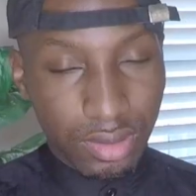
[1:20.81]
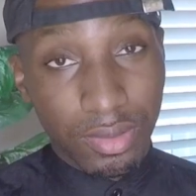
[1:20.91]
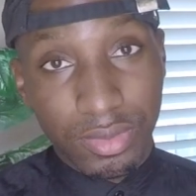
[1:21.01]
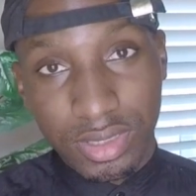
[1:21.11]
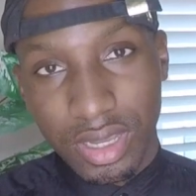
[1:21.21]

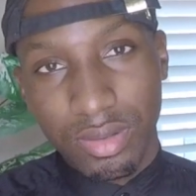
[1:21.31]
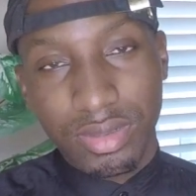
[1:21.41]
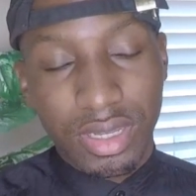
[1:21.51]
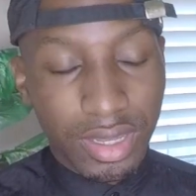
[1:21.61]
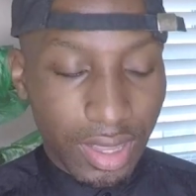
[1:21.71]

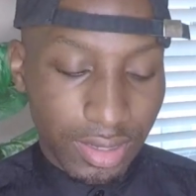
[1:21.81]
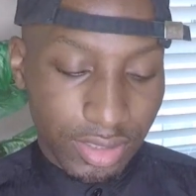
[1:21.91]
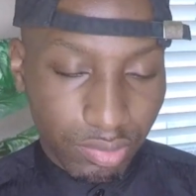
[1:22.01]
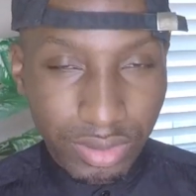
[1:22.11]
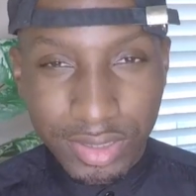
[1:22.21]
What's good, y'all?
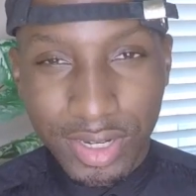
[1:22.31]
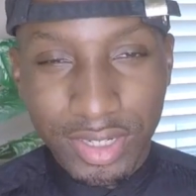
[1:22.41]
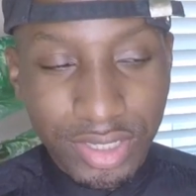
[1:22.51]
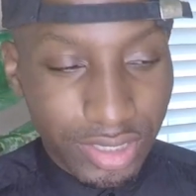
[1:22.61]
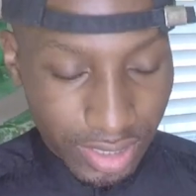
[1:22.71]
It's your boy
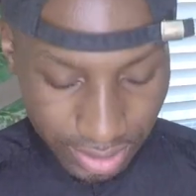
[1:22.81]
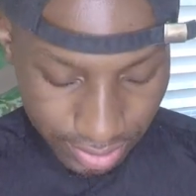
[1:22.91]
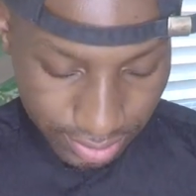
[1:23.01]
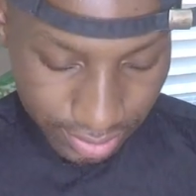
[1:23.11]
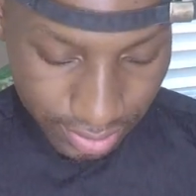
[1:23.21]
Jersey
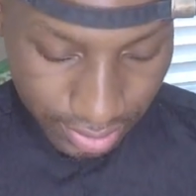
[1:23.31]
Sean.